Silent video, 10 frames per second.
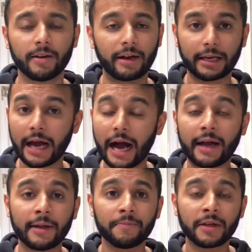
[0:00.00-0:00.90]
Right?
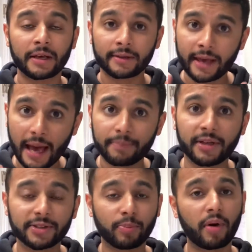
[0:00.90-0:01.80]
God kept
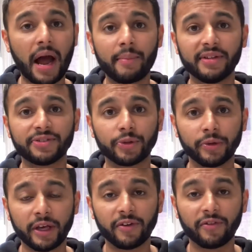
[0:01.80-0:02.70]
his promise to
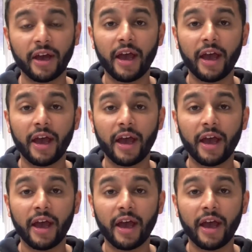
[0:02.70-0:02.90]
give